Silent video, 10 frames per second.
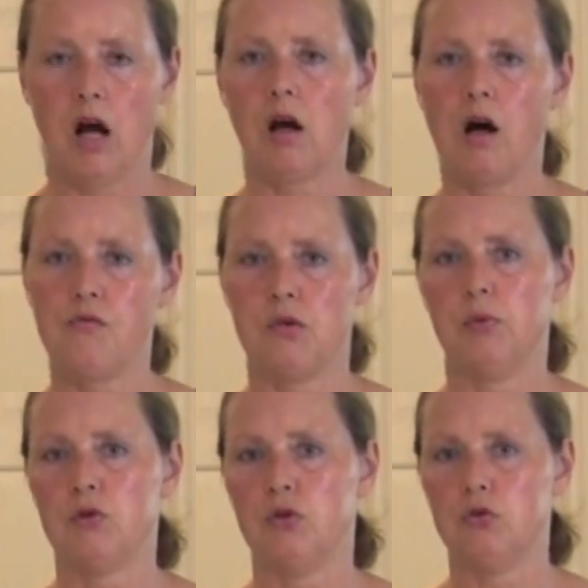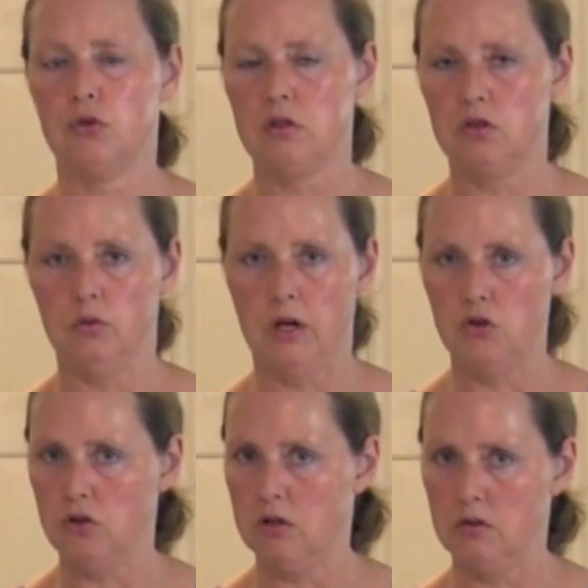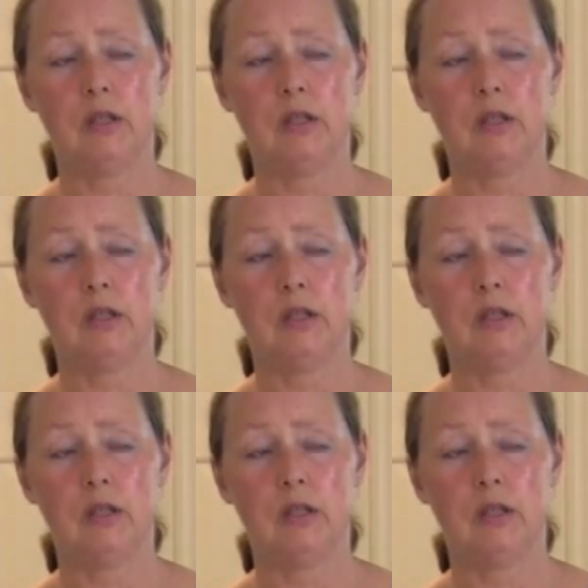uncomfortable social situations.